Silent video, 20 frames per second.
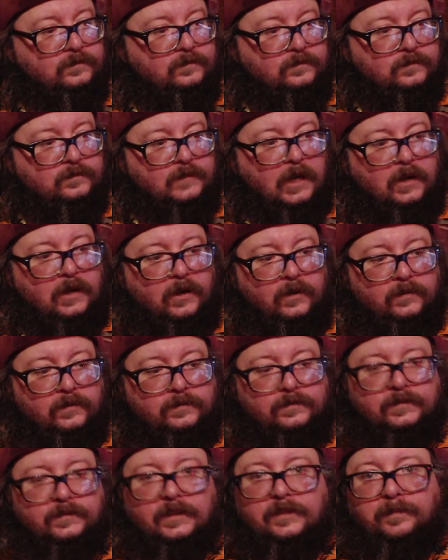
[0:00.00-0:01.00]
Uh oh,
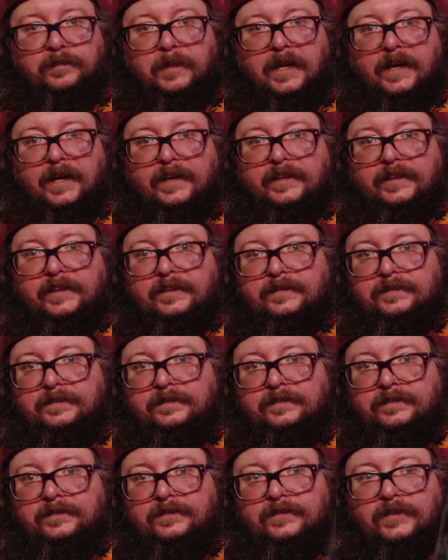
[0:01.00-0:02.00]
black.
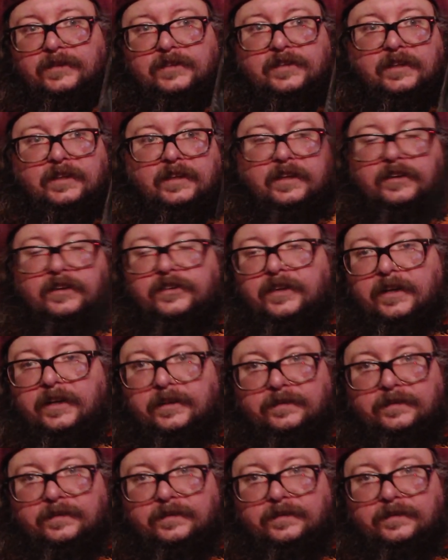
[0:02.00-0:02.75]
What's on the other side?